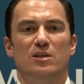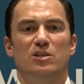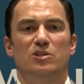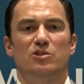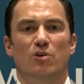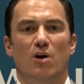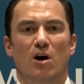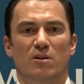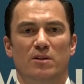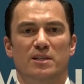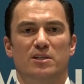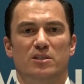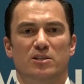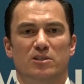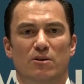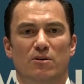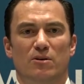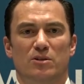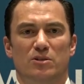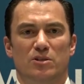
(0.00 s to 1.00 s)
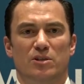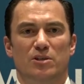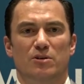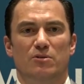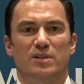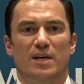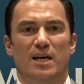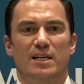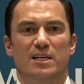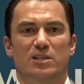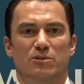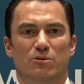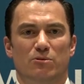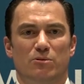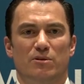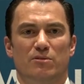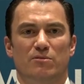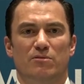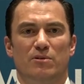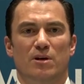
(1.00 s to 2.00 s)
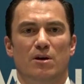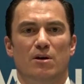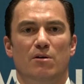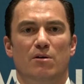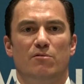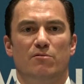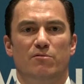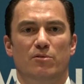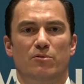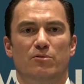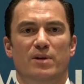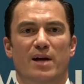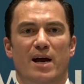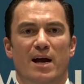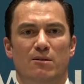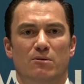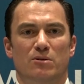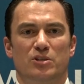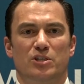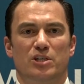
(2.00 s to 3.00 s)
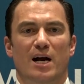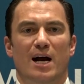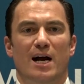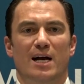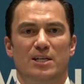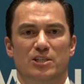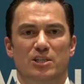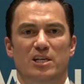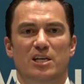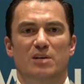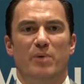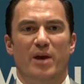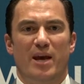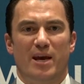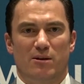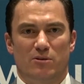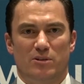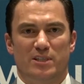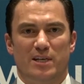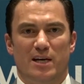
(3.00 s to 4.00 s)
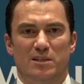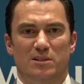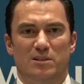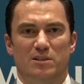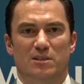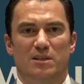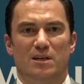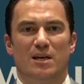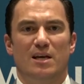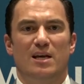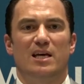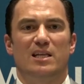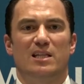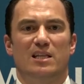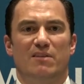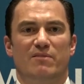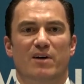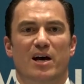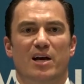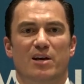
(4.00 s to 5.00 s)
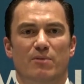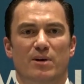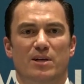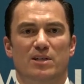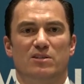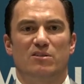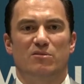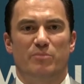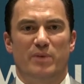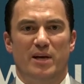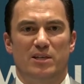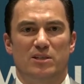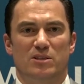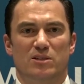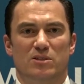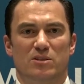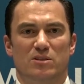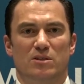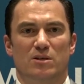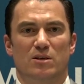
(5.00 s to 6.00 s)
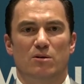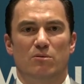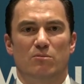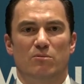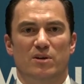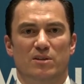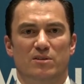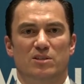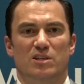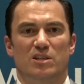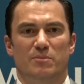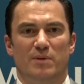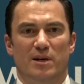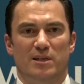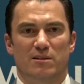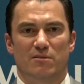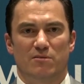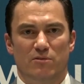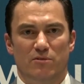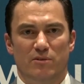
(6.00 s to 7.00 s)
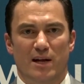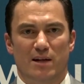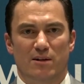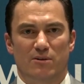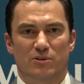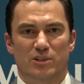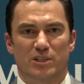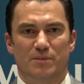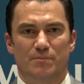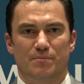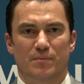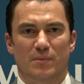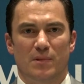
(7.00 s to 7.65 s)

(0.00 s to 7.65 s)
strongly discouraged to use any sort of food allergy IgE panel tests in the evaluation of patients with suspected food allergy.